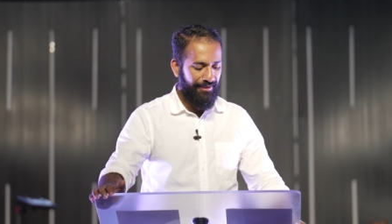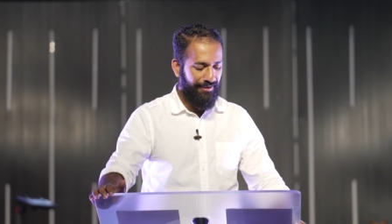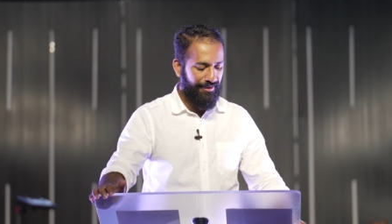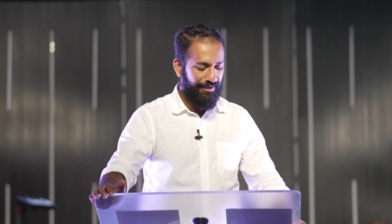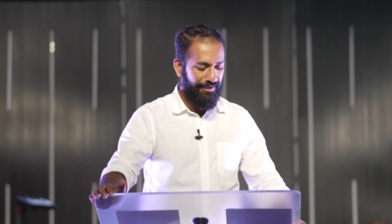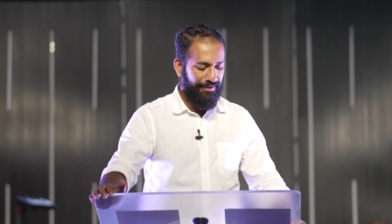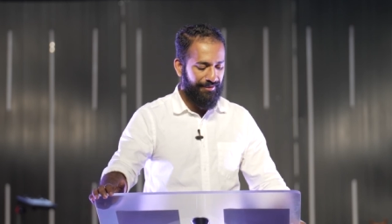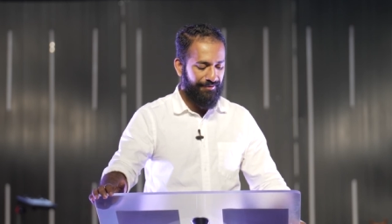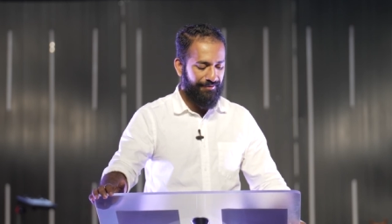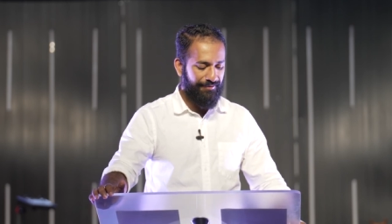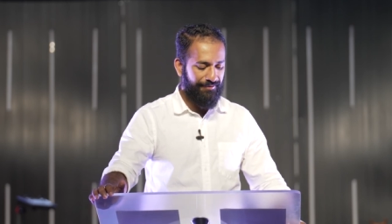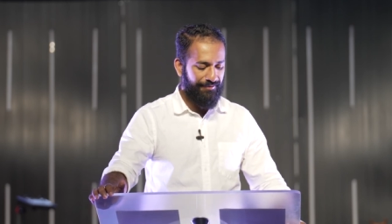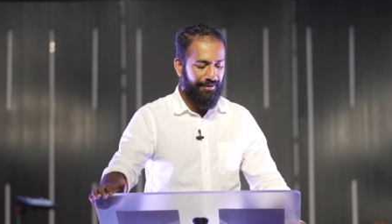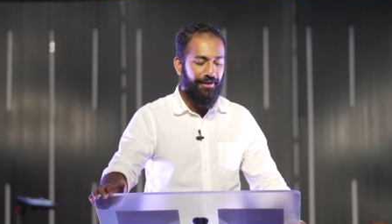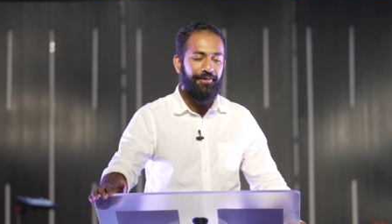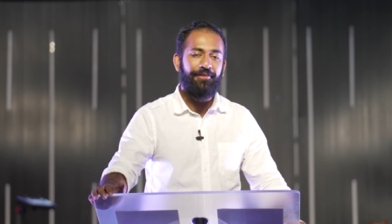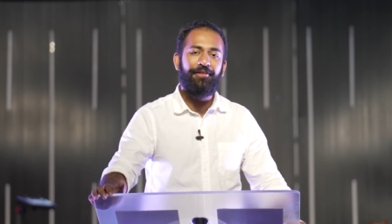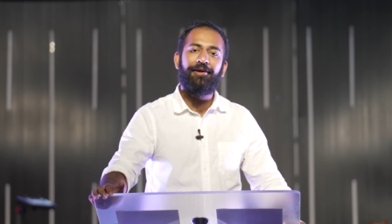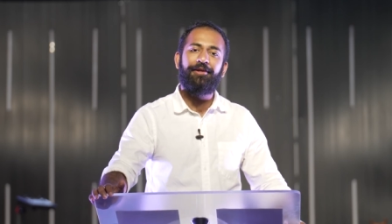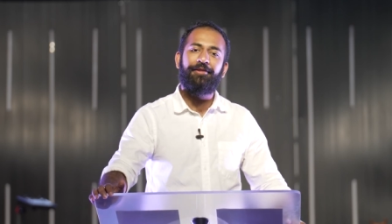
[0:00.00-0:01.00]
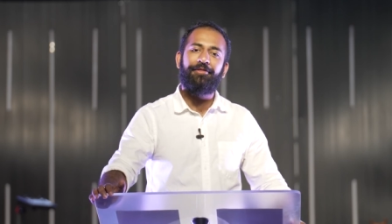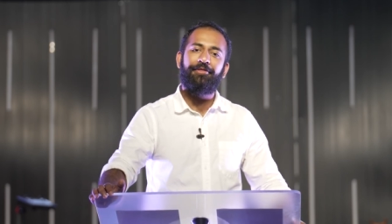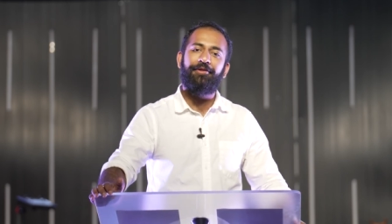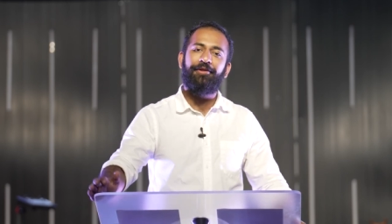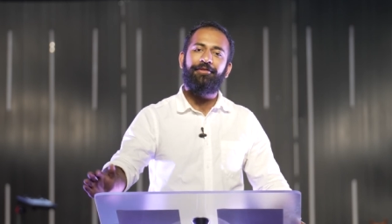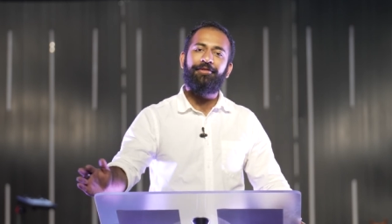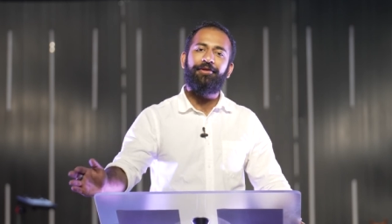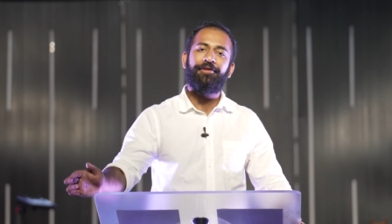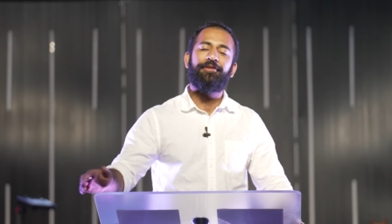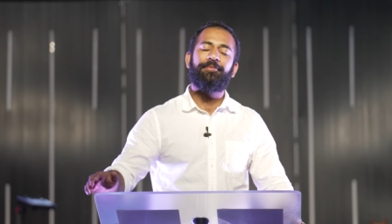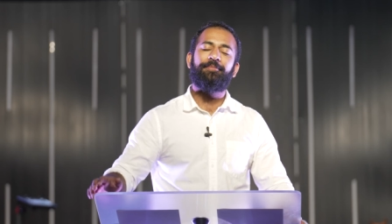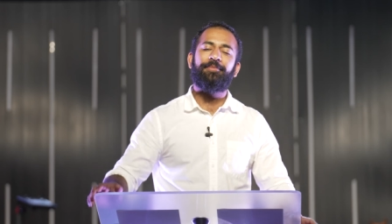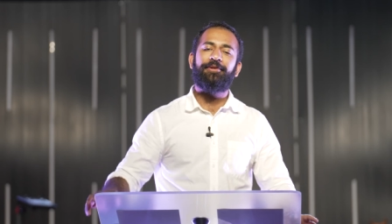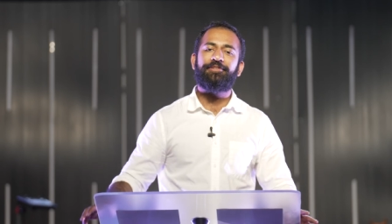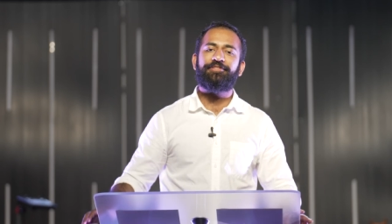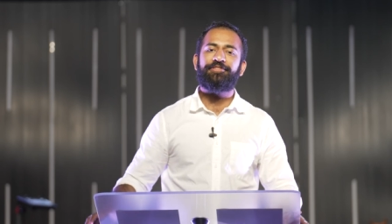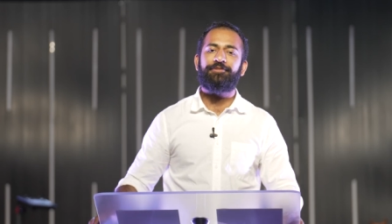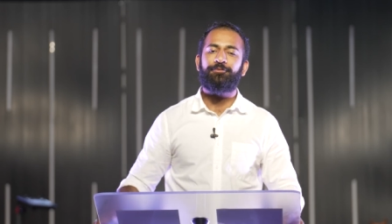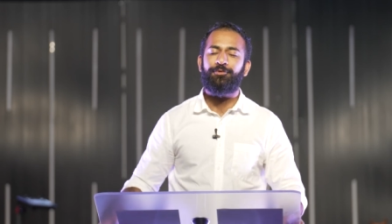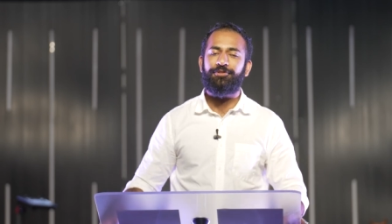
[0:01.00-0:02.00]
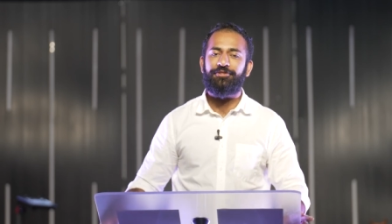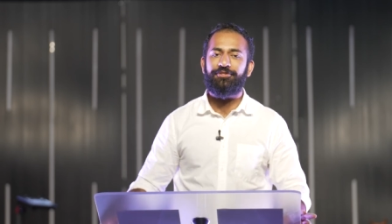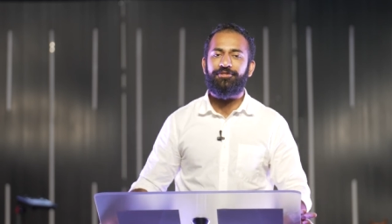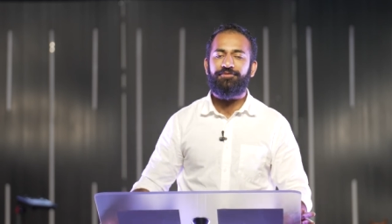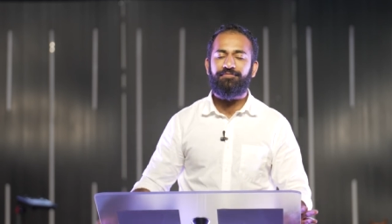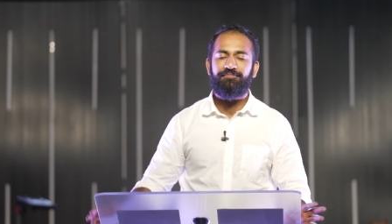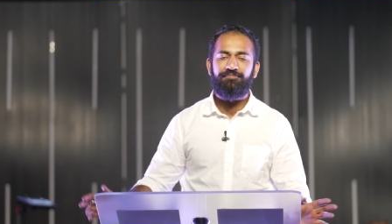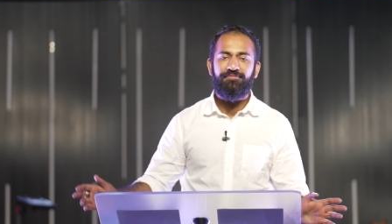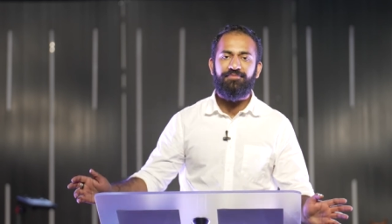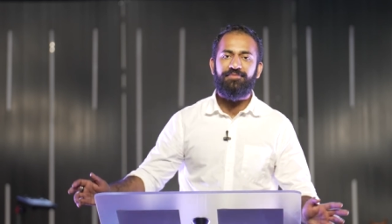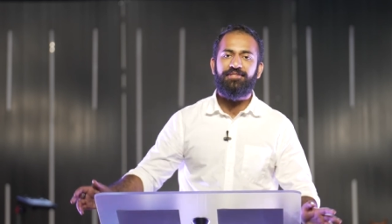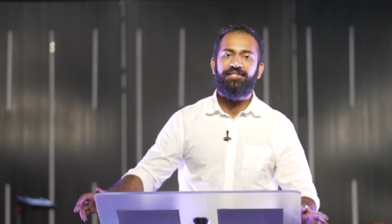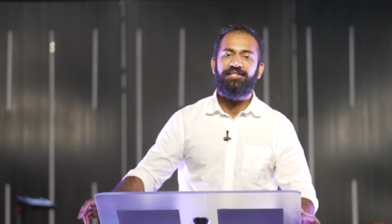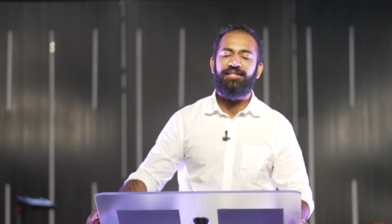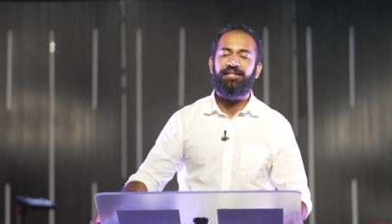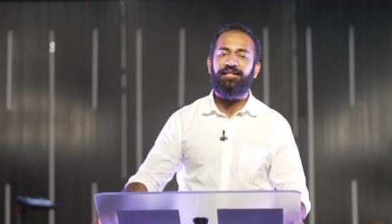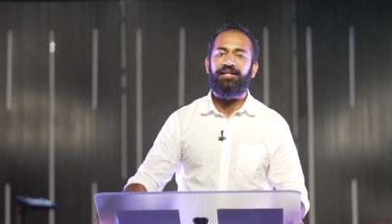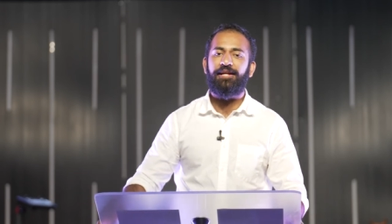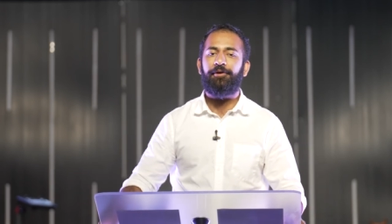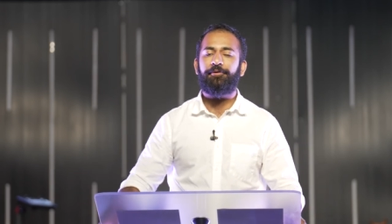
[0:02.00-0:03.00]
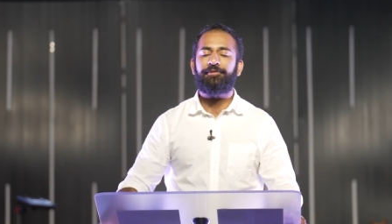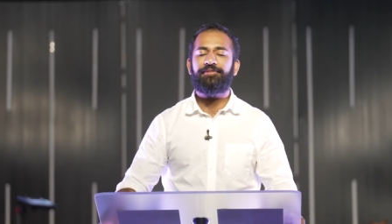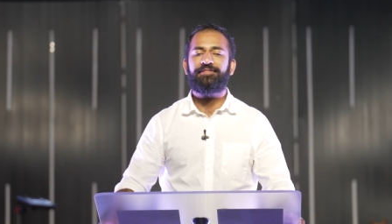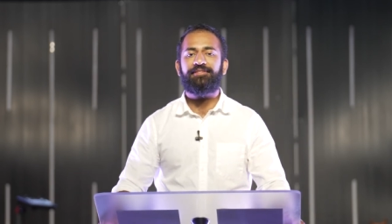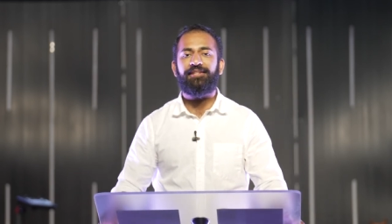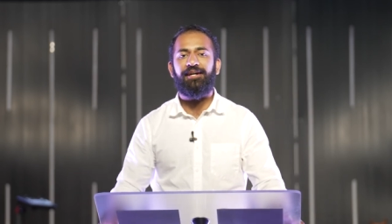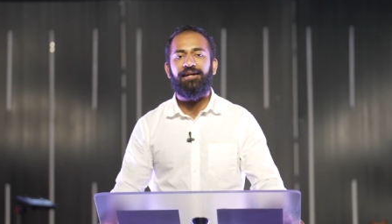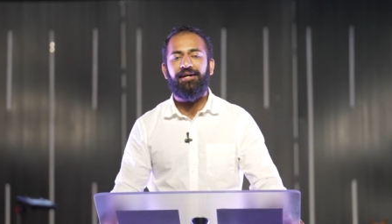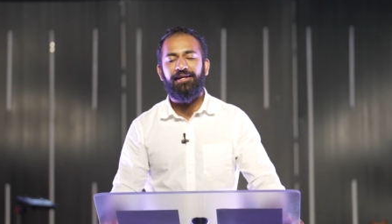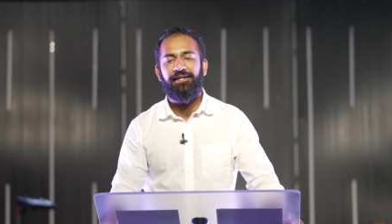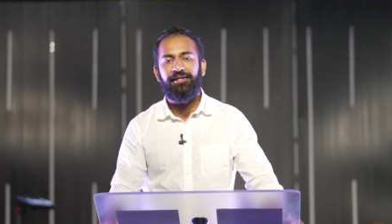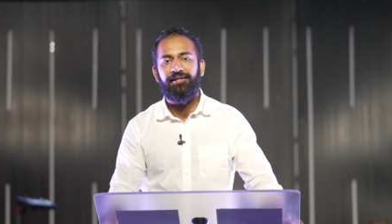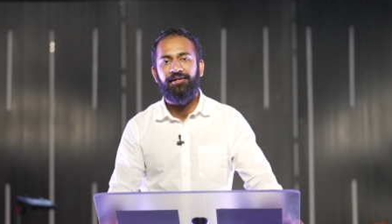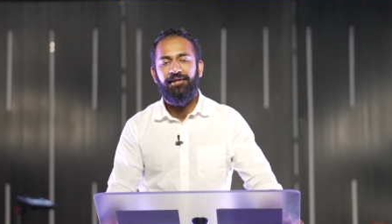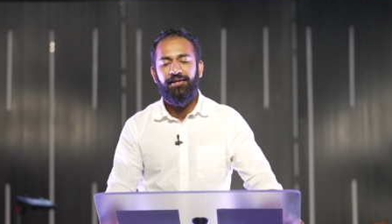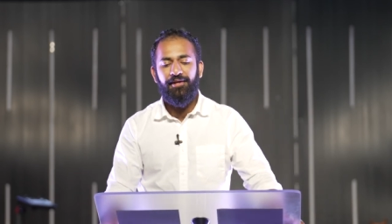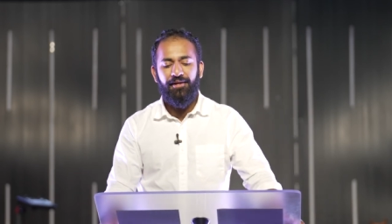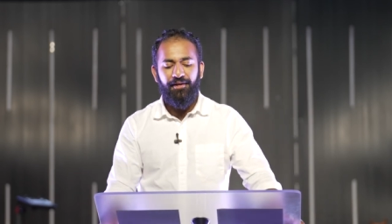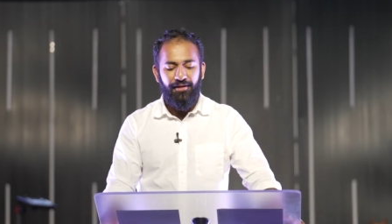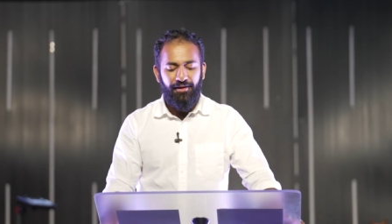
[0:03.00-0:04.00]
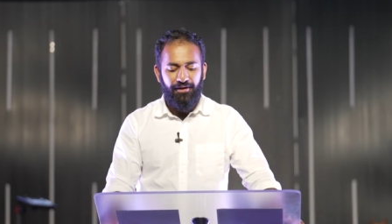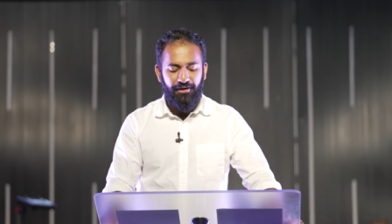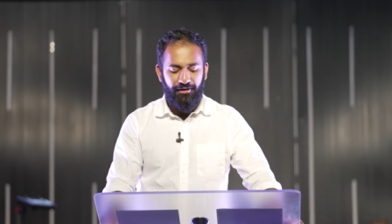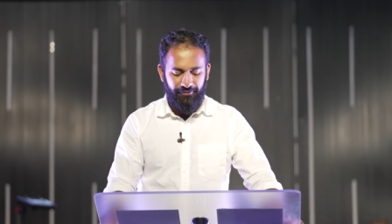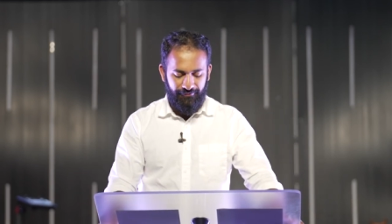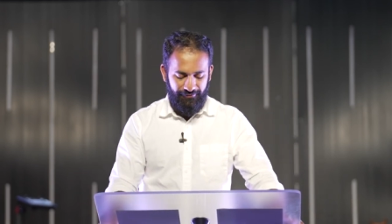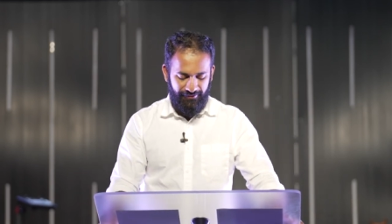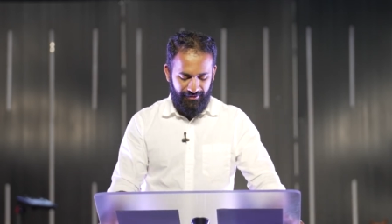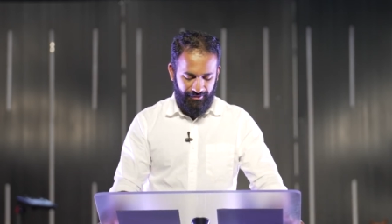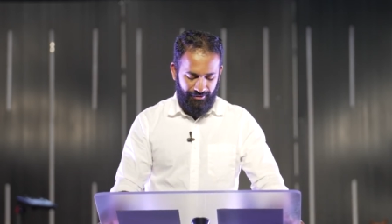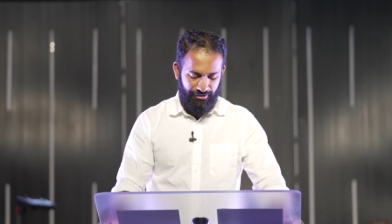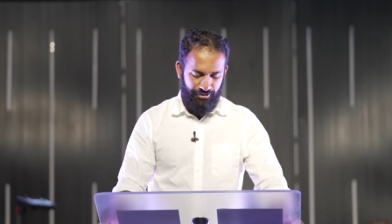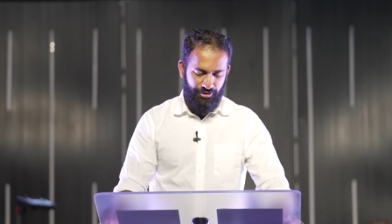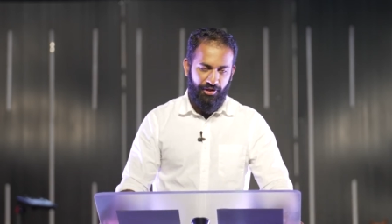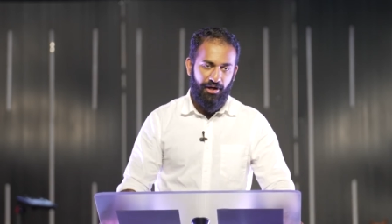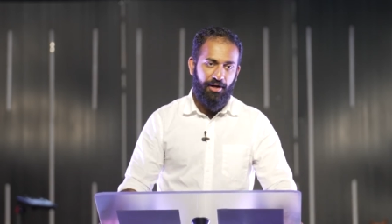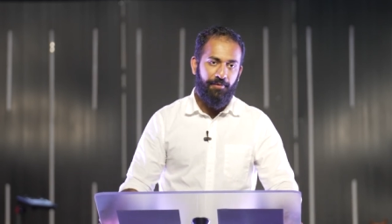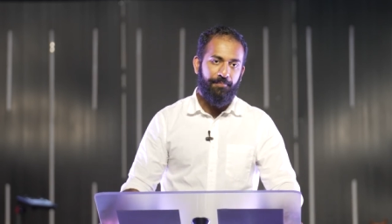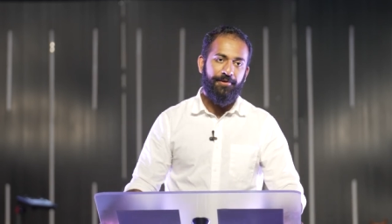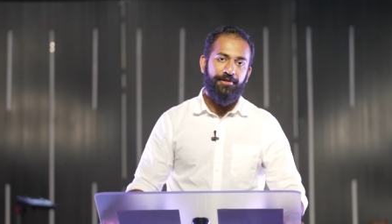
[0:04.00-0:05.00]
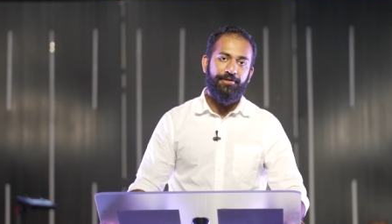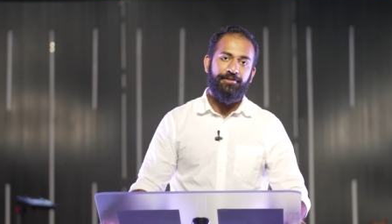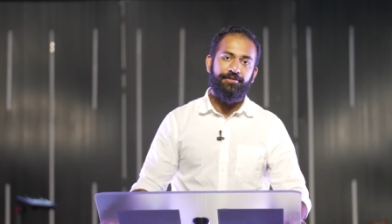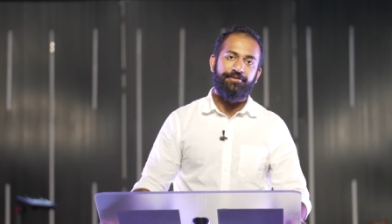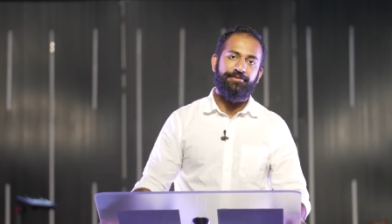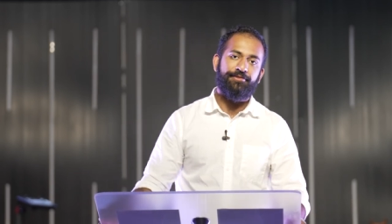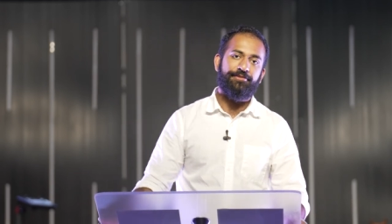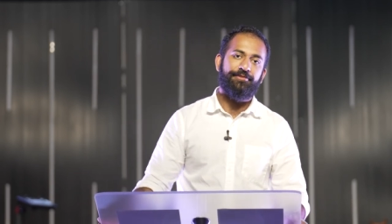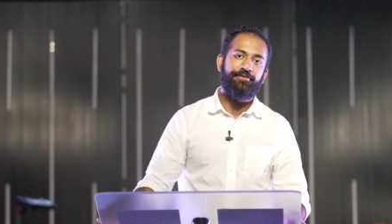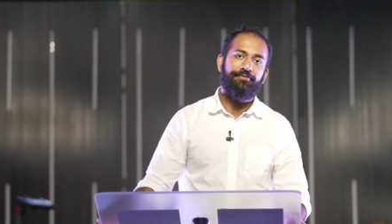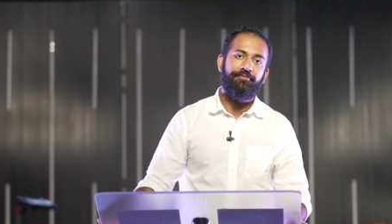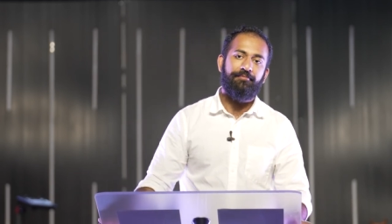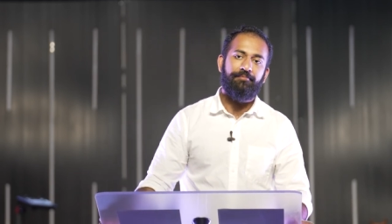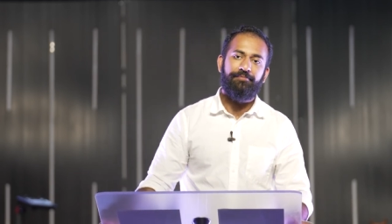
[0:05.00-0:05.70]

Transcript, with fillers: and another, another person was sitting outside of the shoppers,